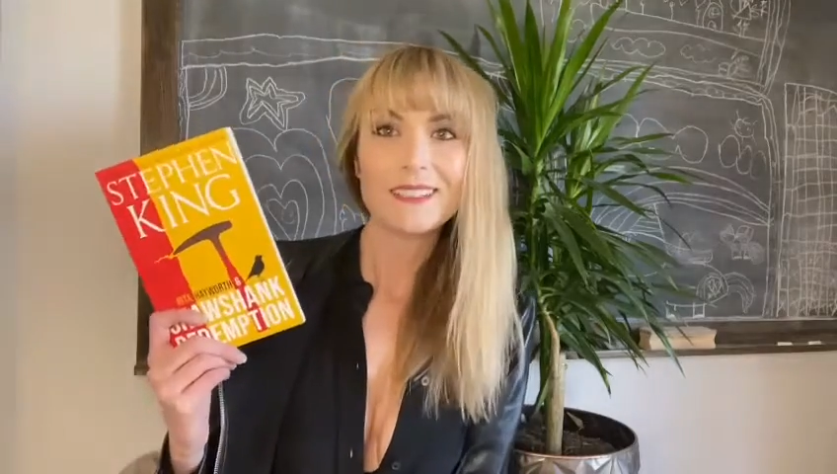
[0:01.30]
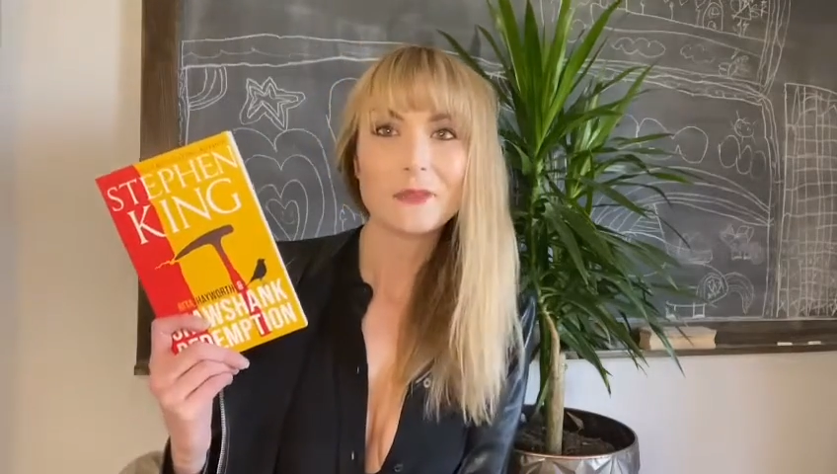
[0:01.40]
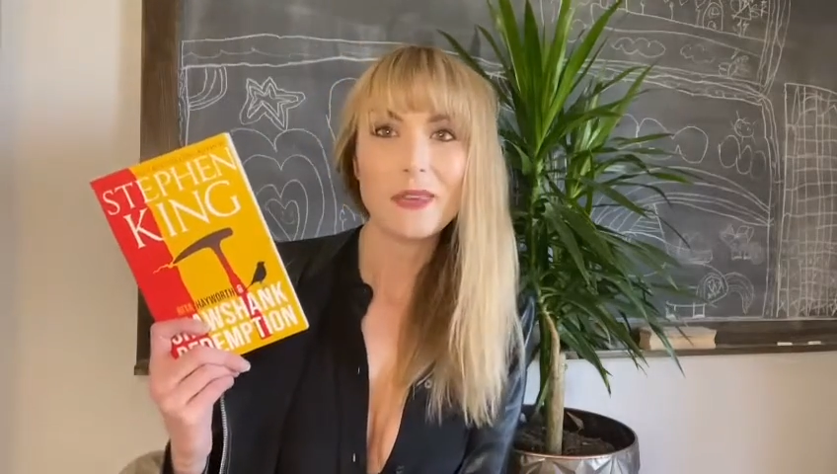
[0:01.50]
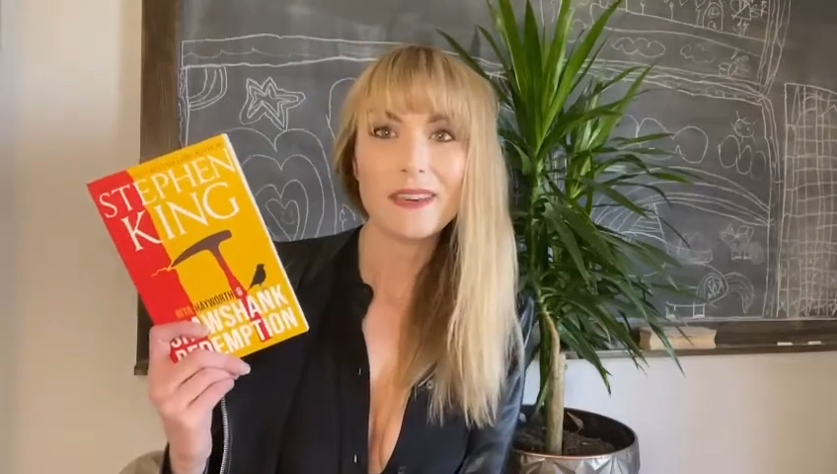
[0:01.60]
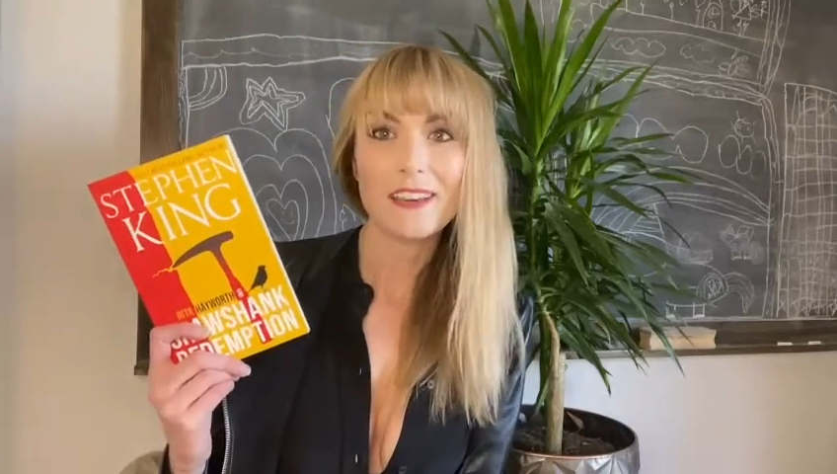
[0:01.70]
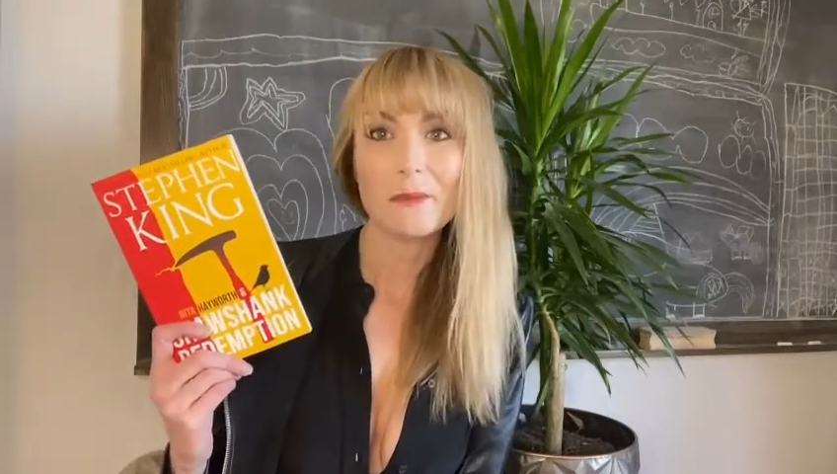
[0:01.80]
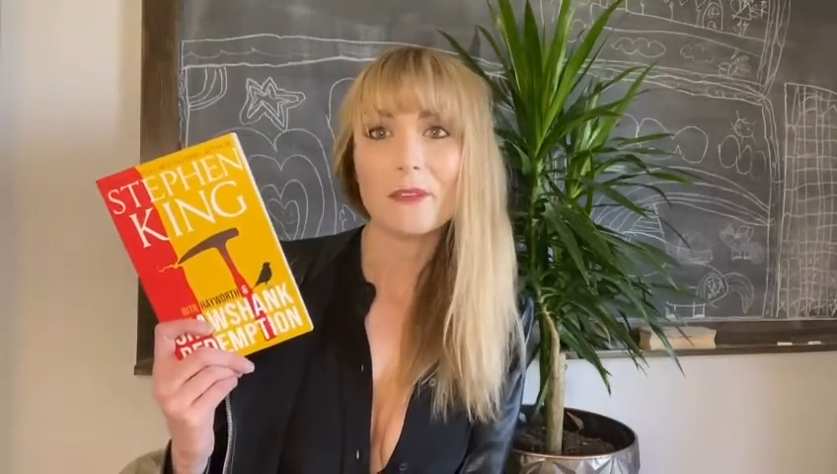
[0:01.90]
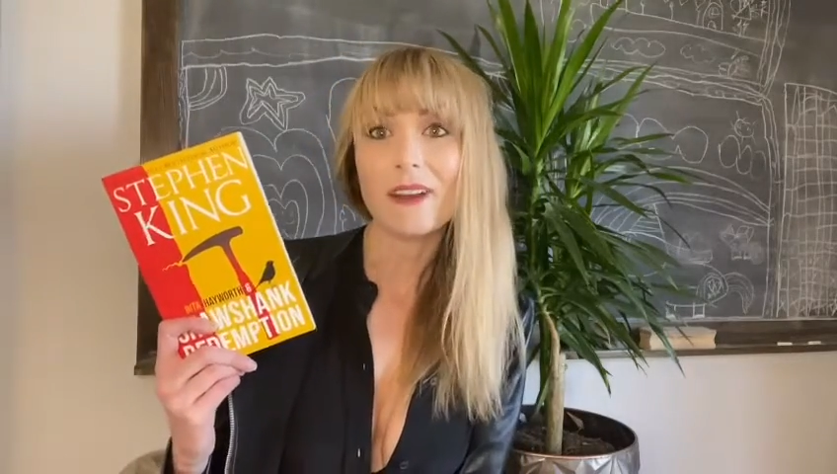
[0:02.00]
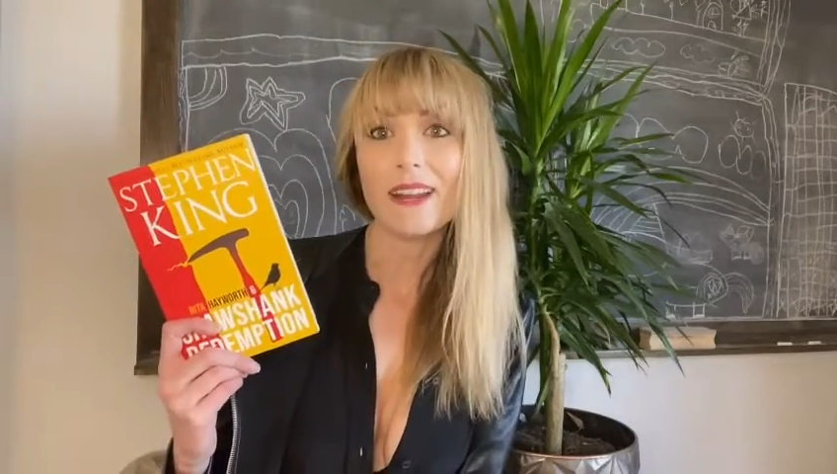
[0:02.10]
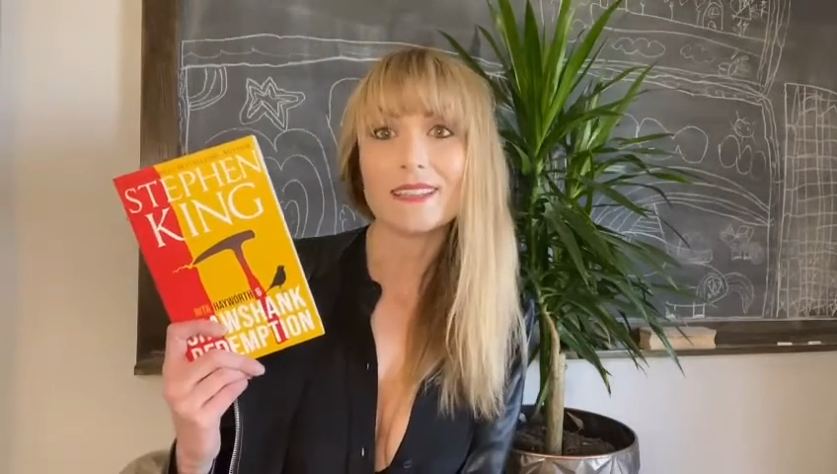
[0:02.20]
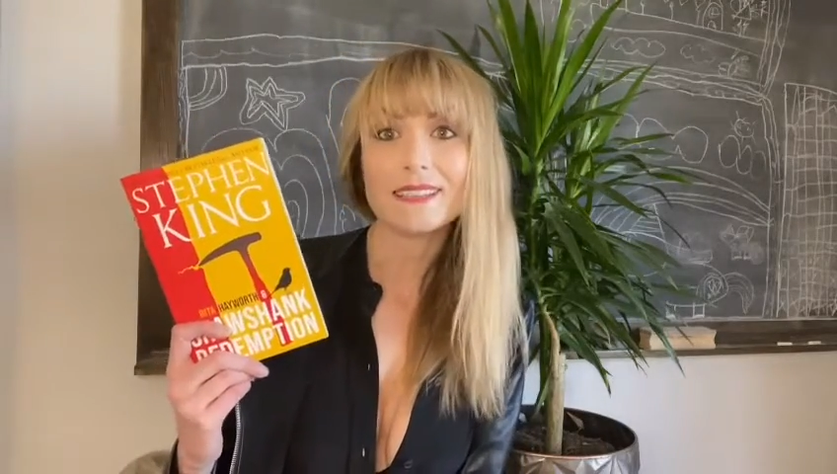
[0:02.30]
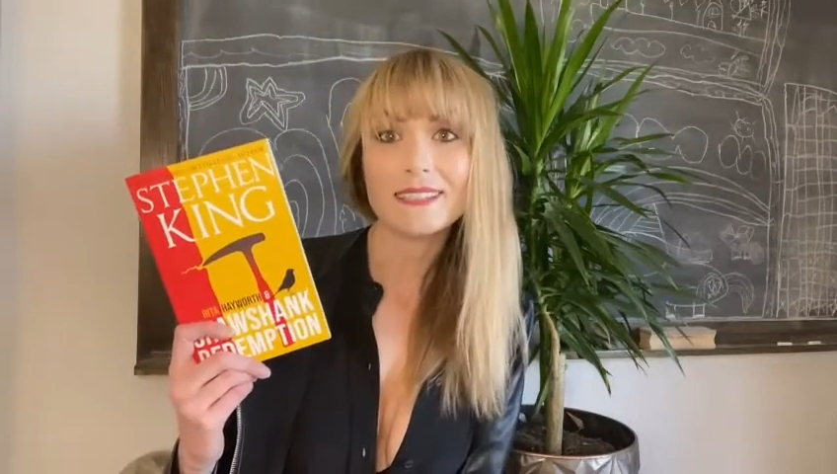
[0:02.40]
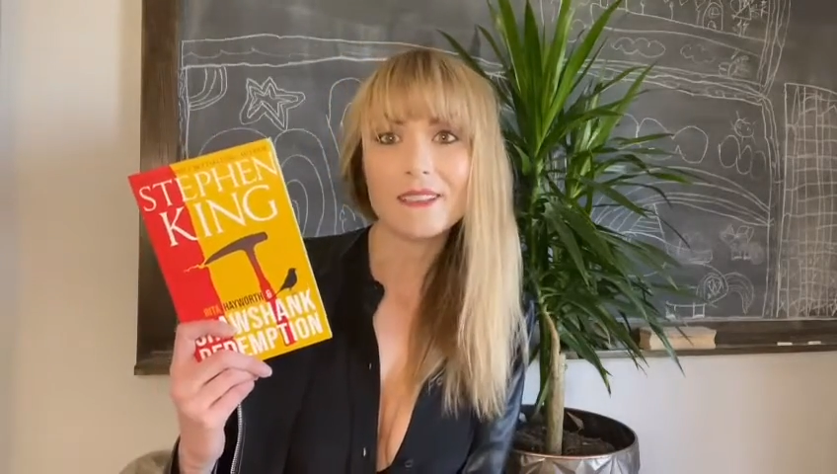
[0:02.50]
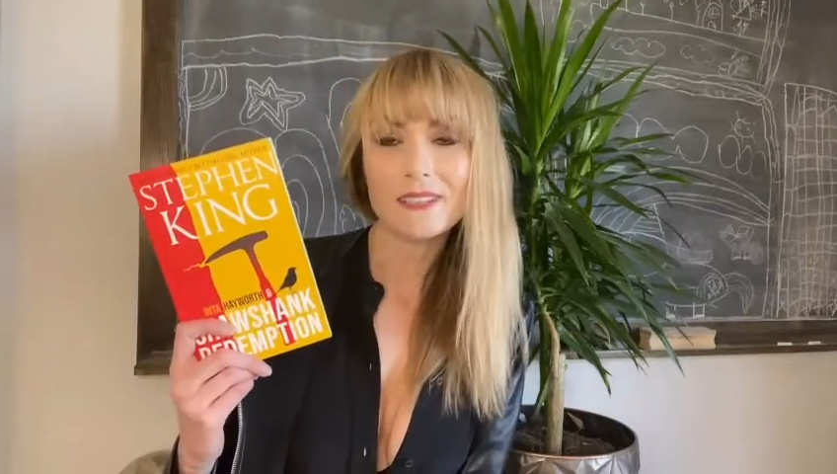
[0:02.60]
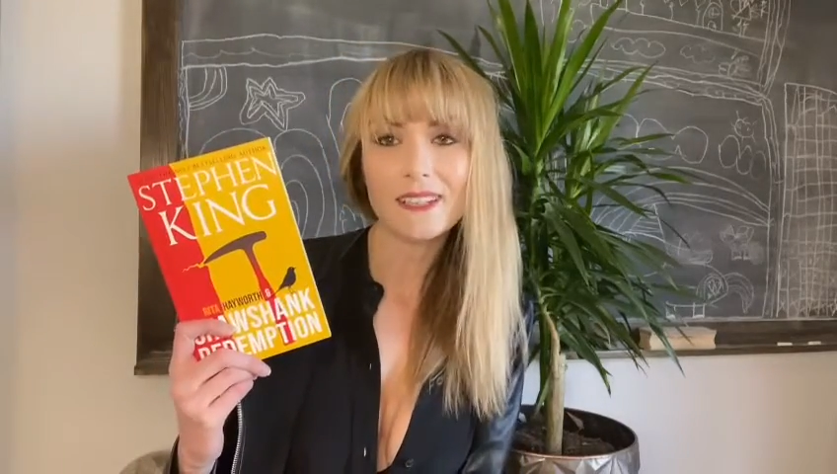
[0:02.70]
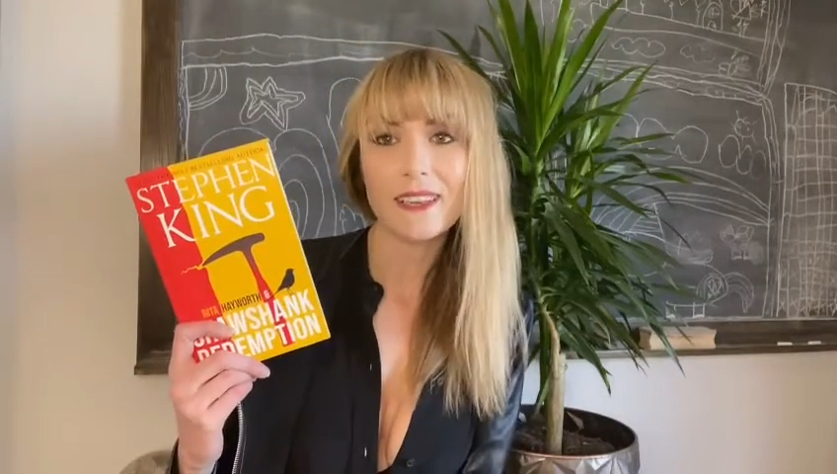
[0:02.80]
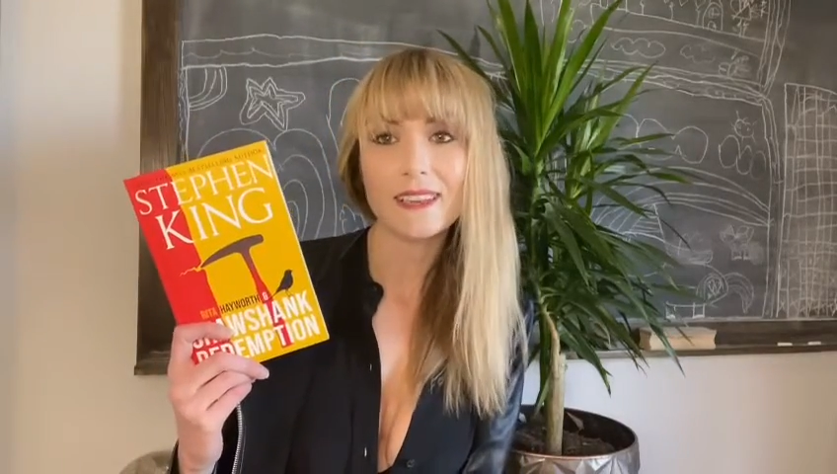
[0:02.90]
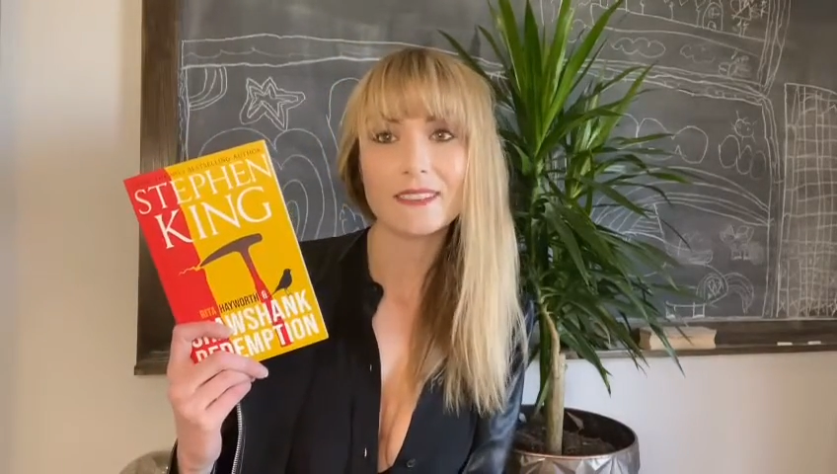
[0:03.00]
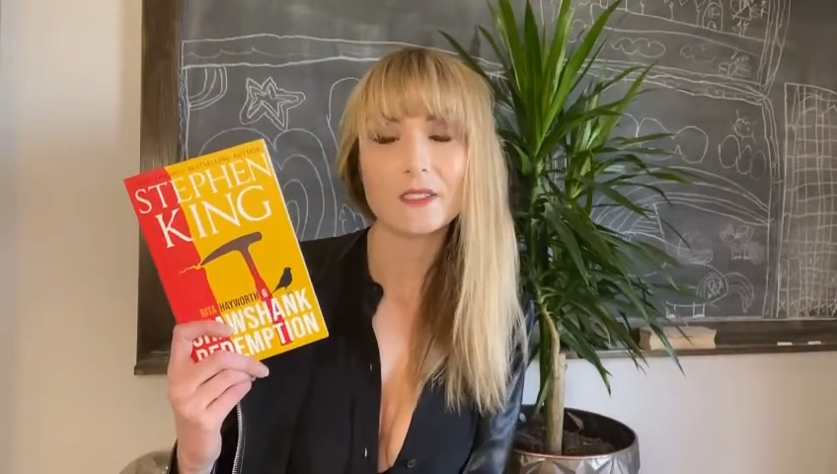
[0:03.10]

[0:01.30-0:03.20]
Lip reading: week, I've been reading Stephen King's